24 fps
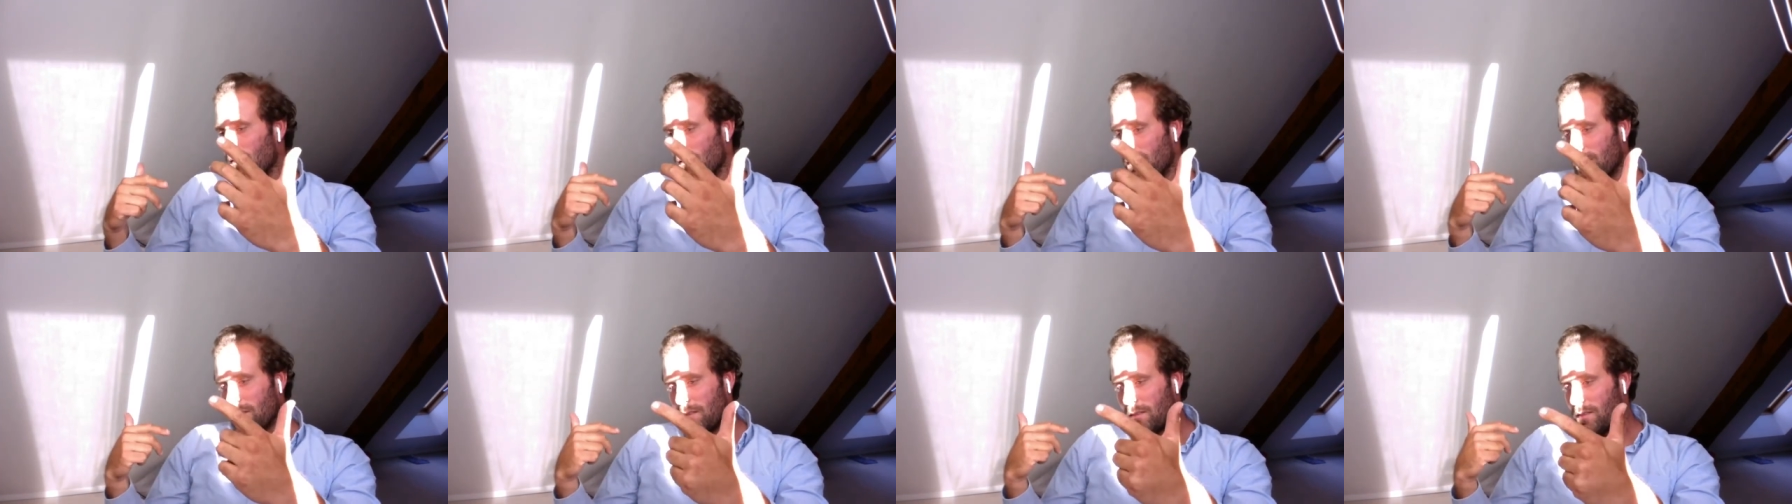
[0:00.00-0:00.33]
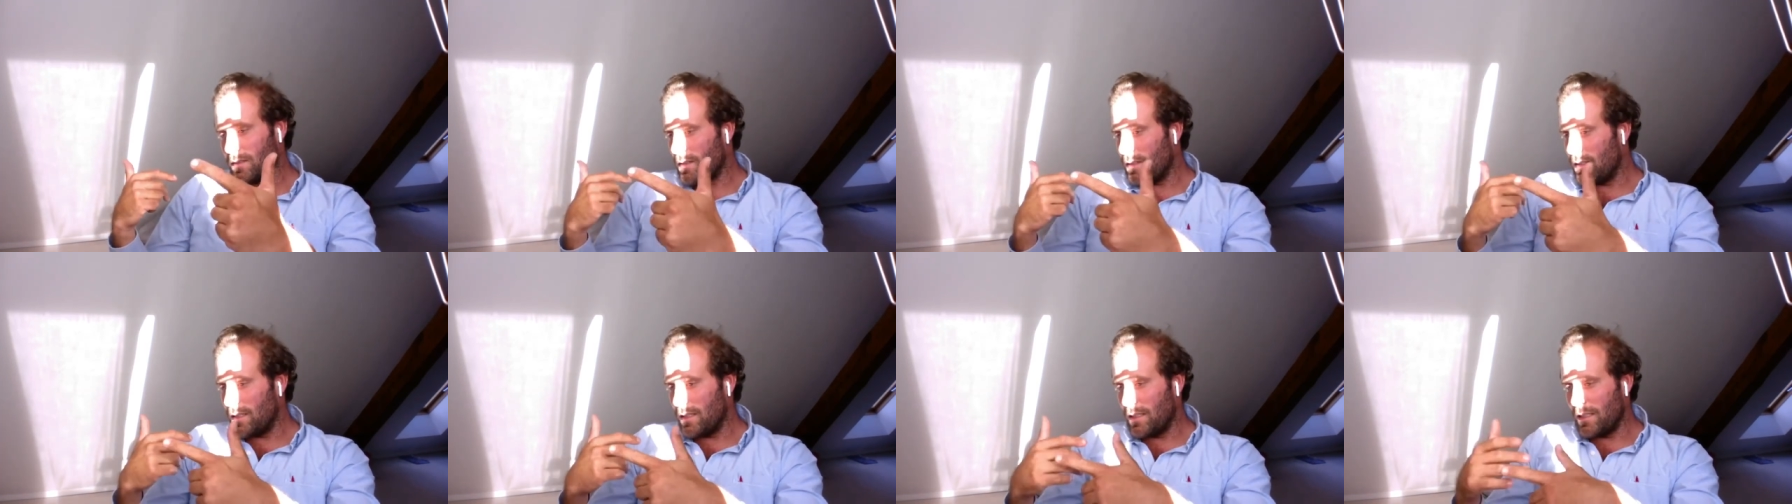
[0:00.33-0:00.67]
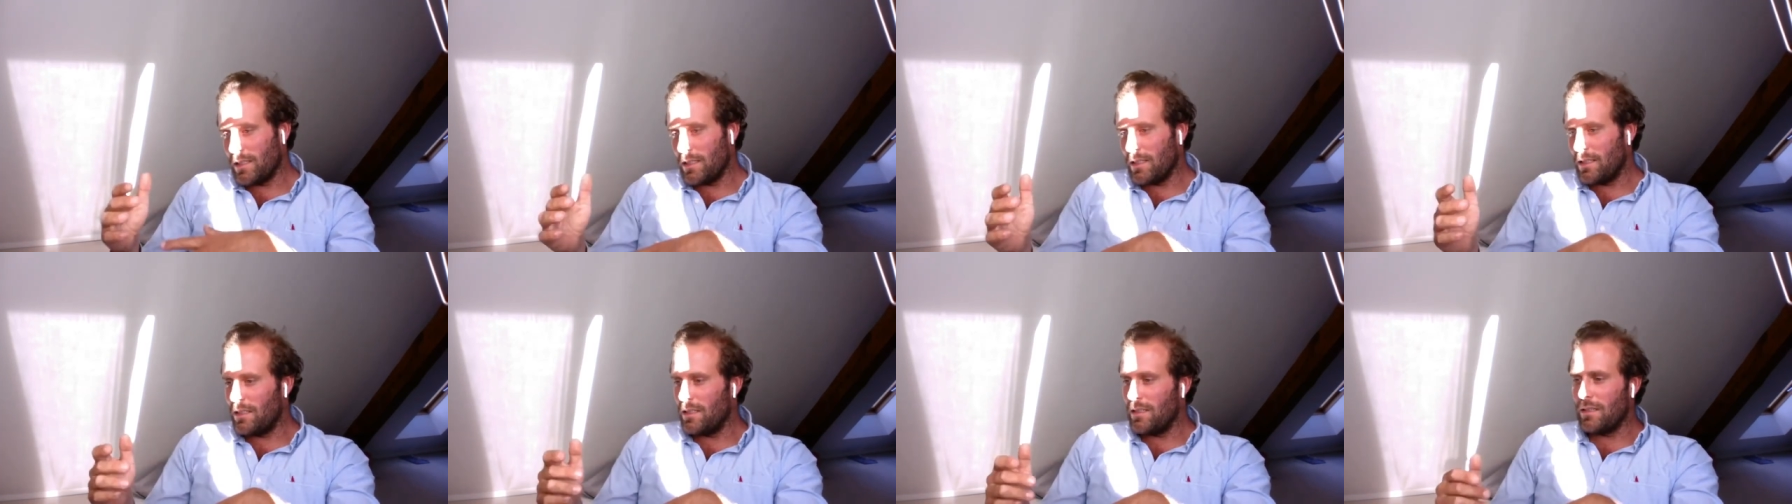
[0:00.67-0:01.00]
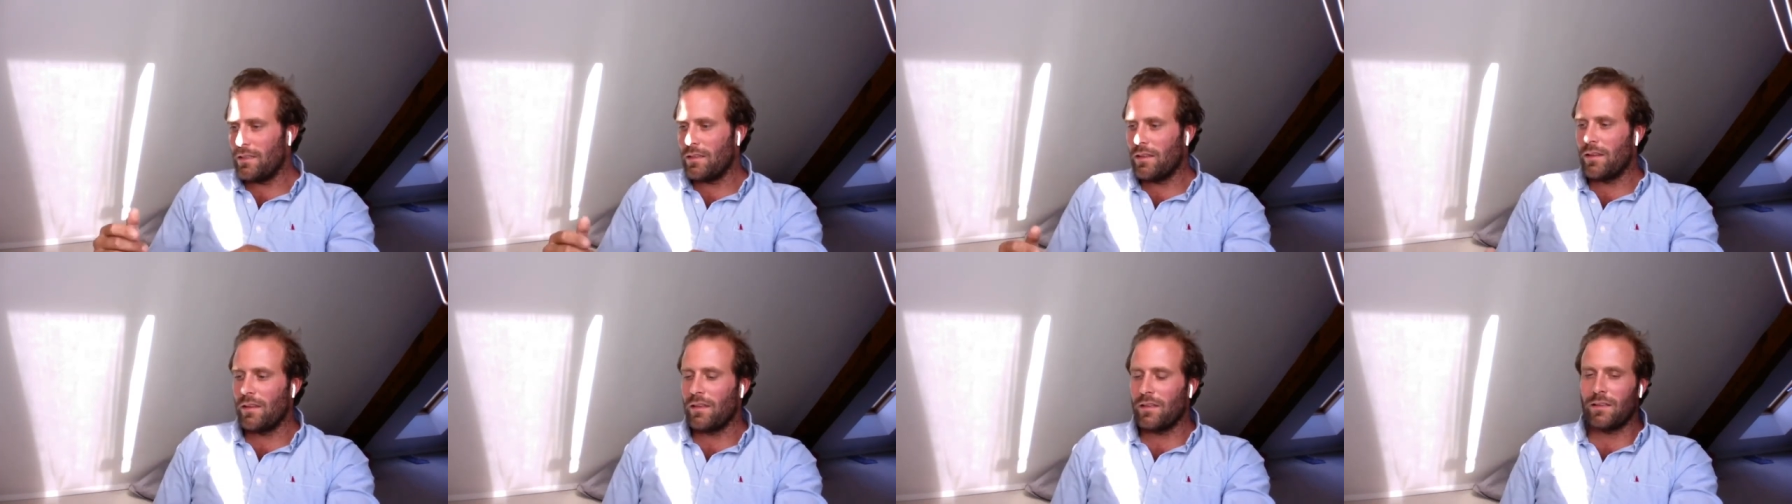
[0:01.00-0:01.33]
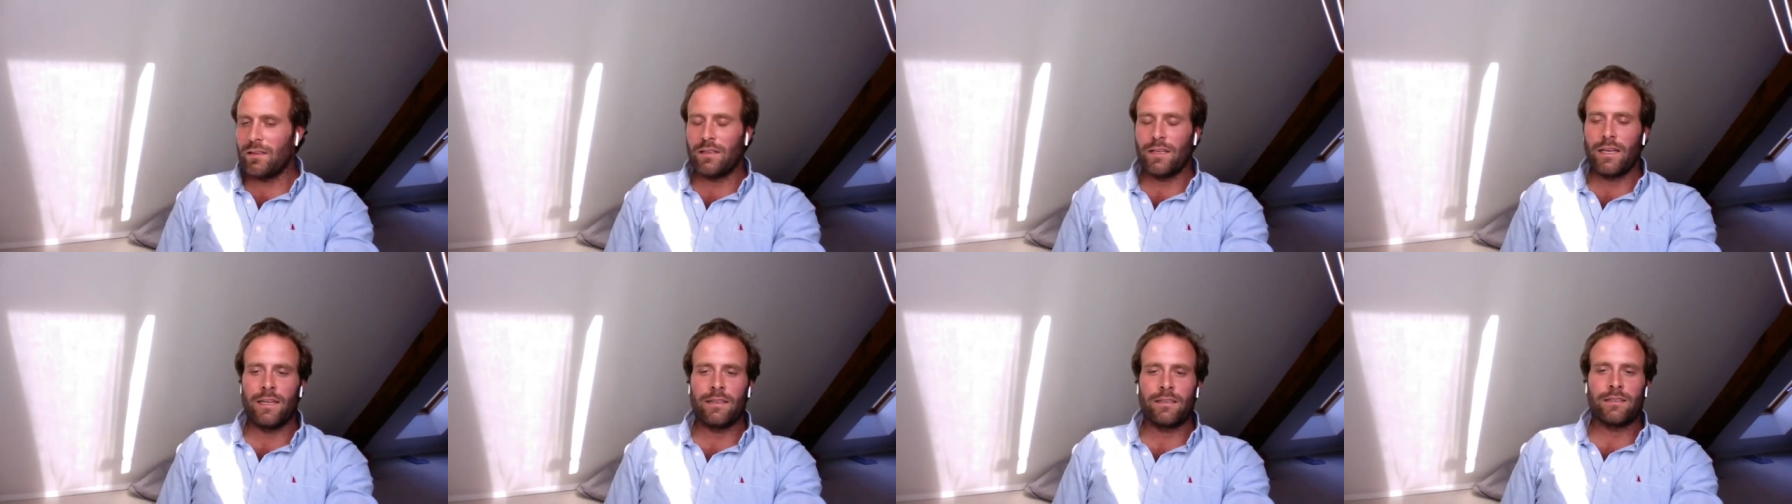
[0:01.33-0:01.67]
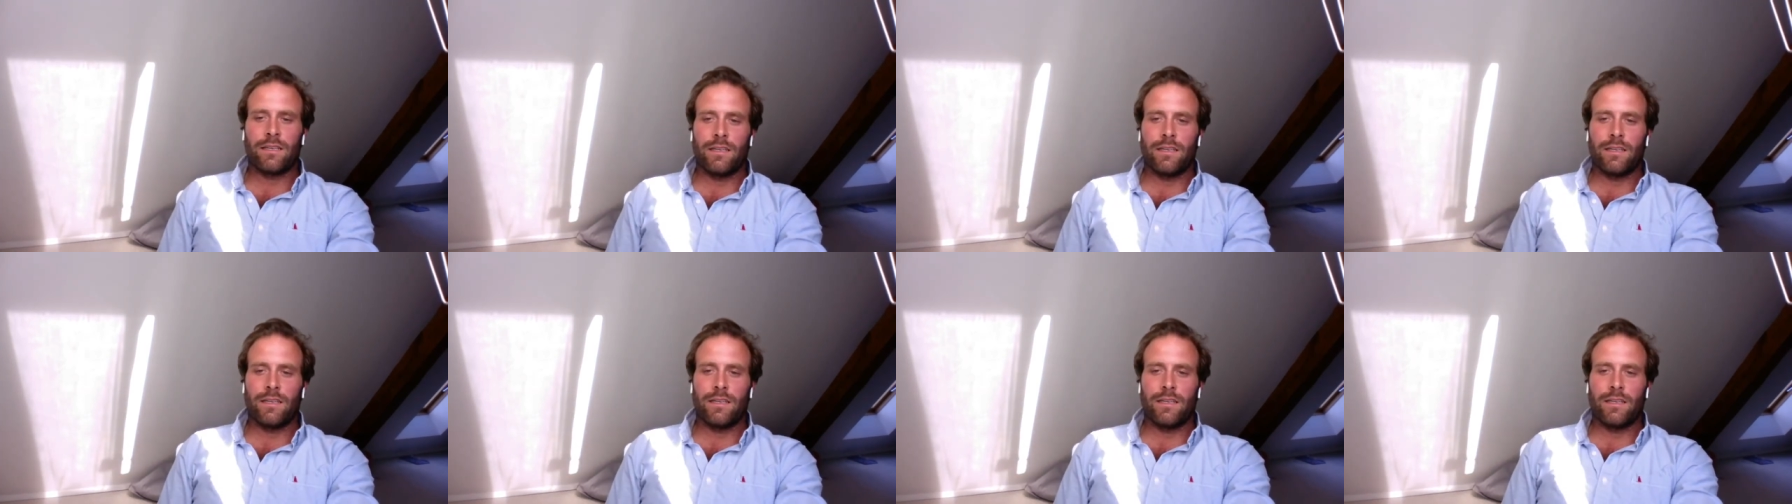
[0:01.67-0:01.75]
It's the